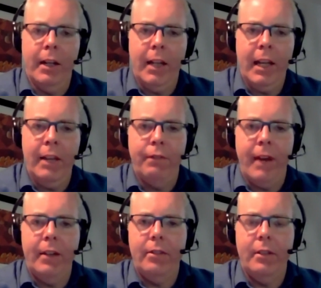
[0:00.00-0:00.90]

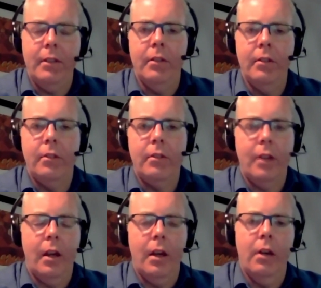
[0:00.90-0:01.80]
mRNA
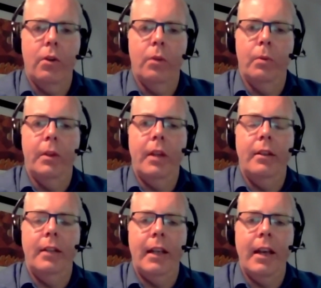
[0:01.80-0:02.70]
vaccines uh, or with
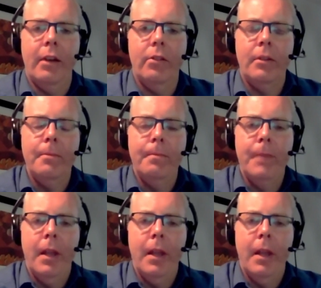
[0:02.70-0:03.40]
anything else.